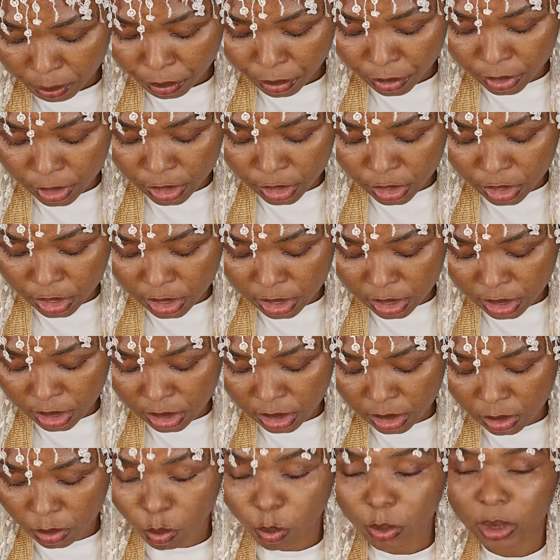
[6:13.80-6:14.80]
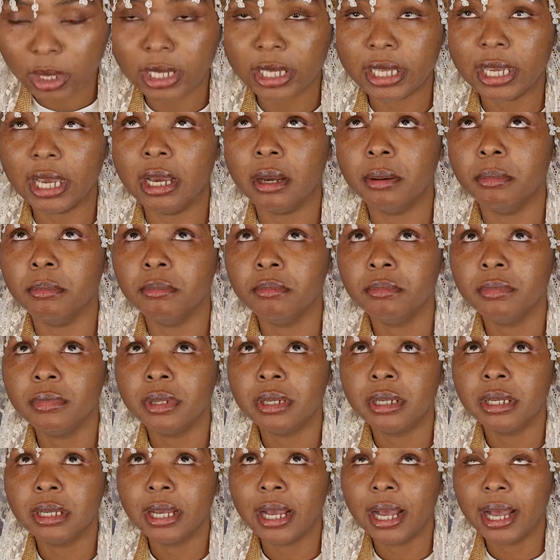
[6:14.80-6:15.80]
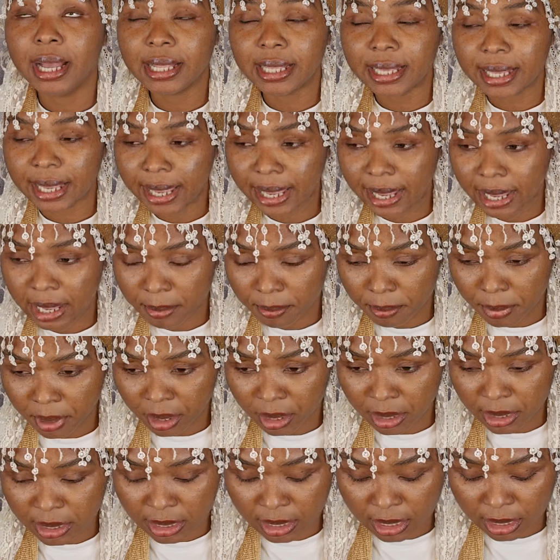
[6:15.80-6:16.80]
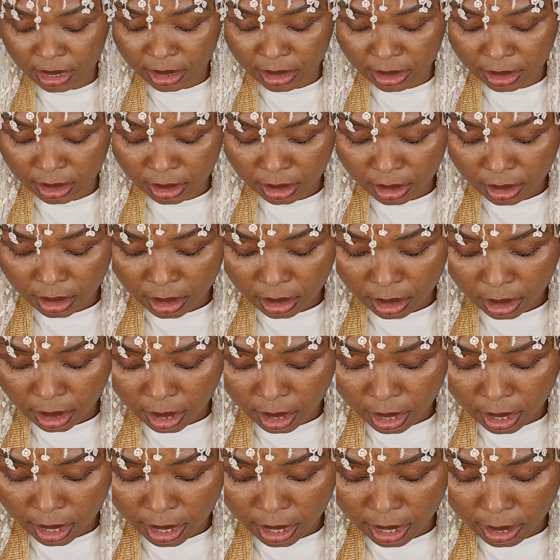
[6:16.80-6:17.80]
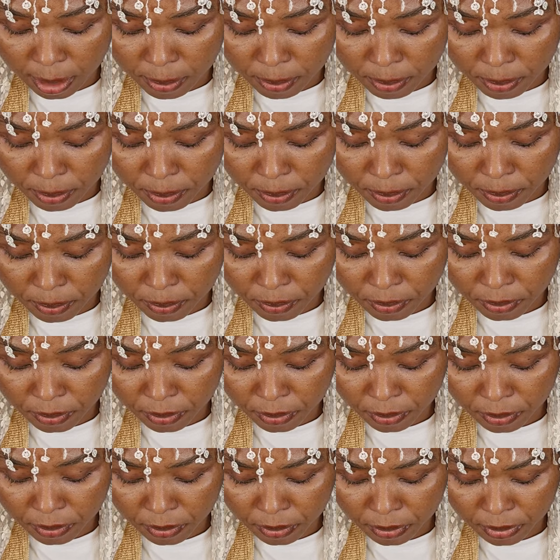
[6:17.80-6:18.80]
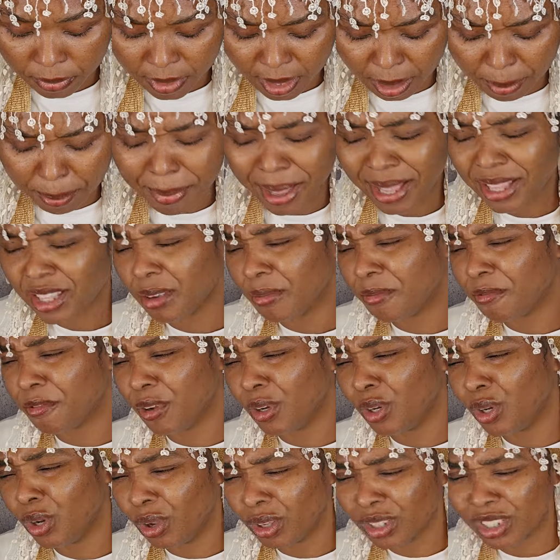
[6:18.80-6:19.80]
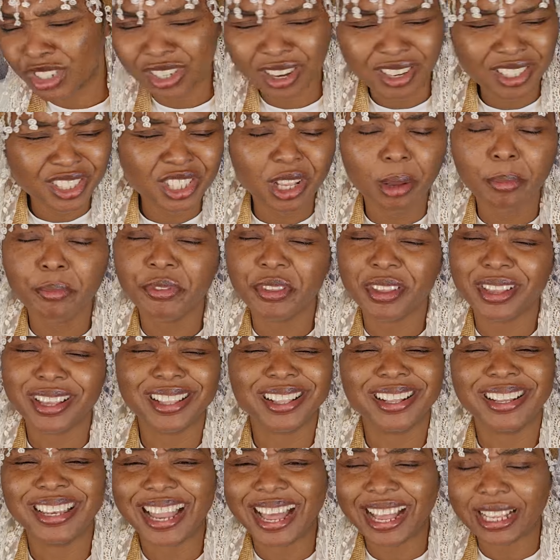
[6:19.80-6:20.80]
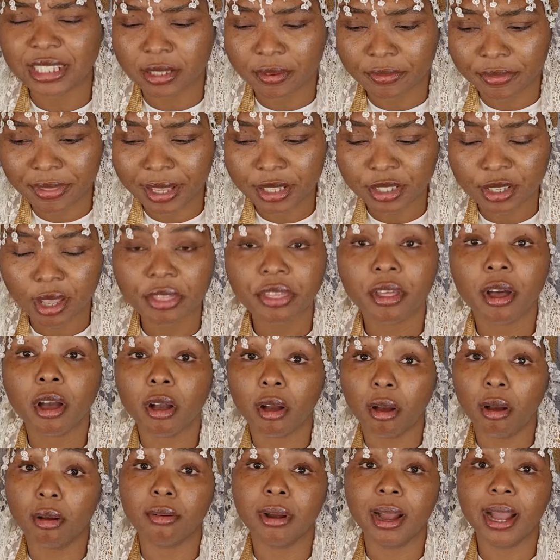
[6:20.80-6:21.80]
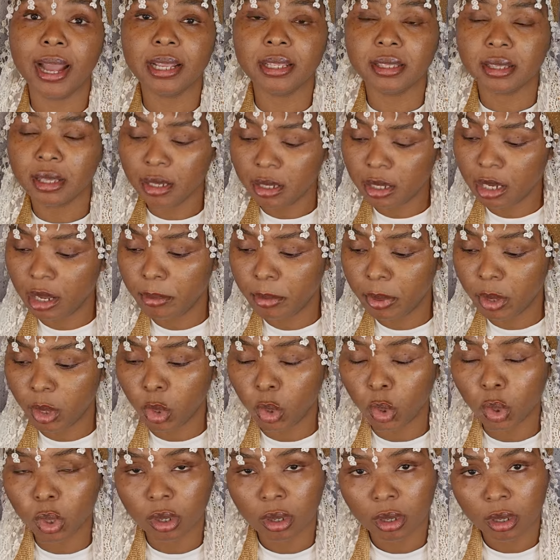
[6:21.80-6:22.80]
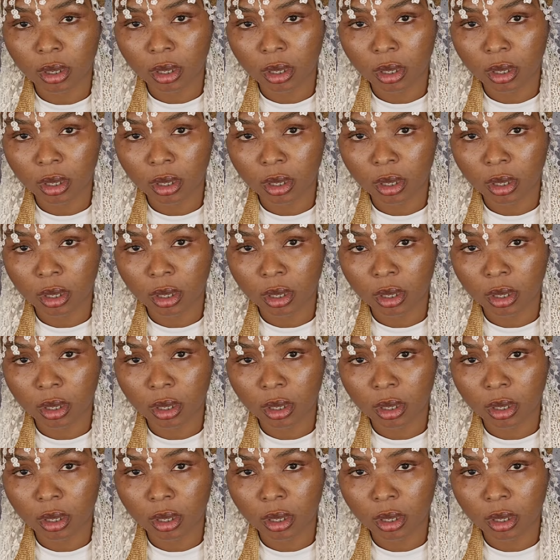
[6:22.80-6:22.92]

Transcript: Prince William and Kate Middleton, um, the Met for or something in the lines of that. So I thought, all right, let me look.